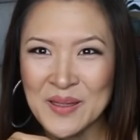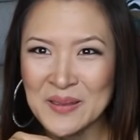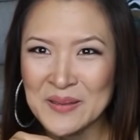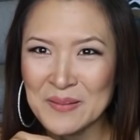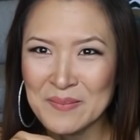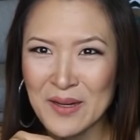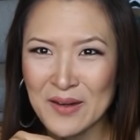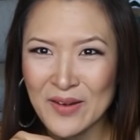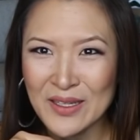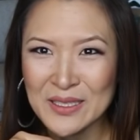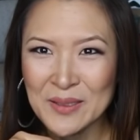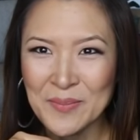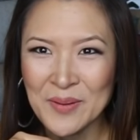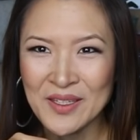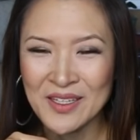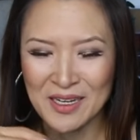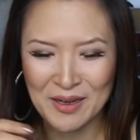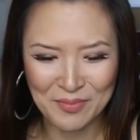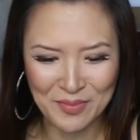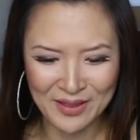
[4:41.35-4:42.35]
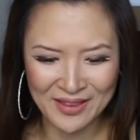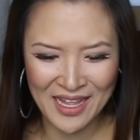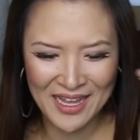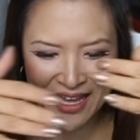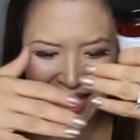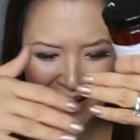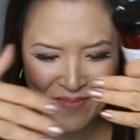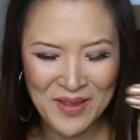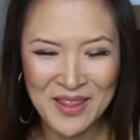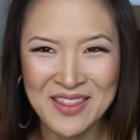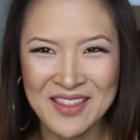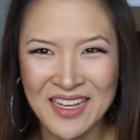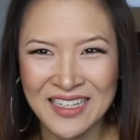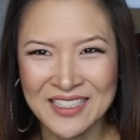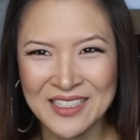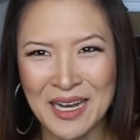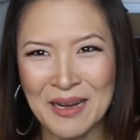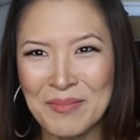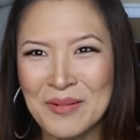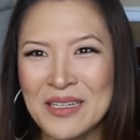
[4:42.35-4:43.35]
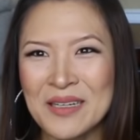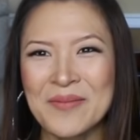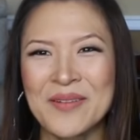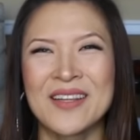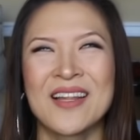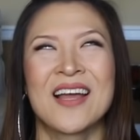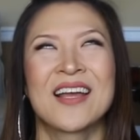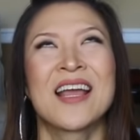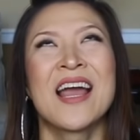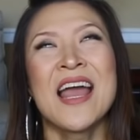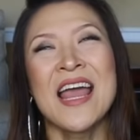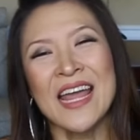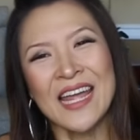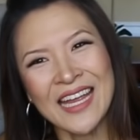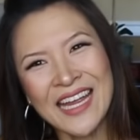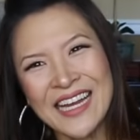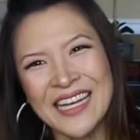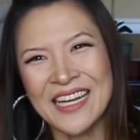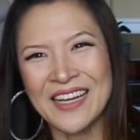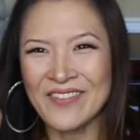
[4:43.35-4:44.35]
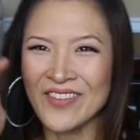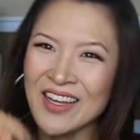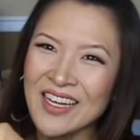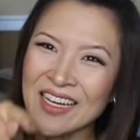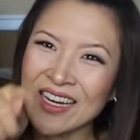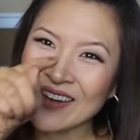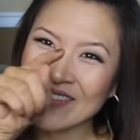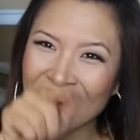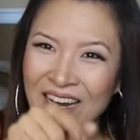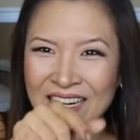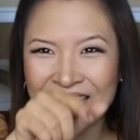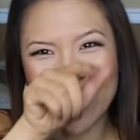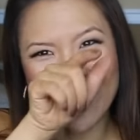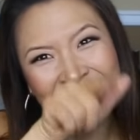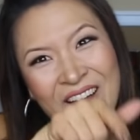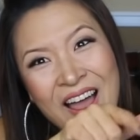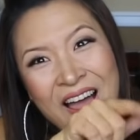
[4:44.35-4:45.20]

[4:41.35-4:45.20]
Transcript: this in my recipe today, but they gave me this. I'm gonna be like, eeny, meeny, miny, moe.